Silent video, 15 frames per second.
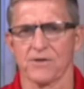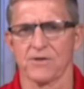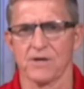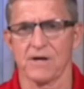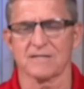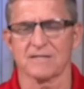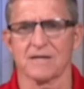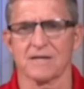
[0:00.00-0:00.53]
The
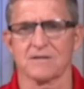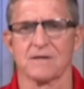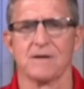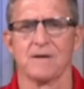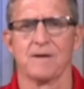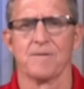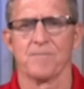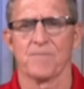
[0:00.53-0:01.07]
United States
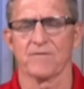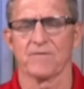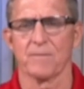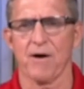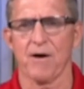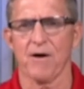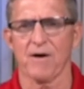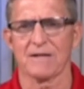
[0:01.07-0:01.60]
of
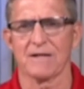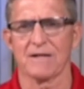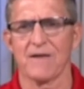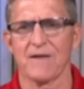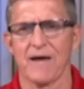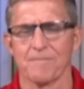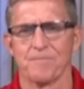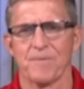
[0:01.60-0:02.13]
America did
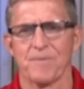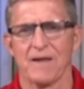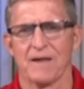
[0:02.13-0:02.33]
that.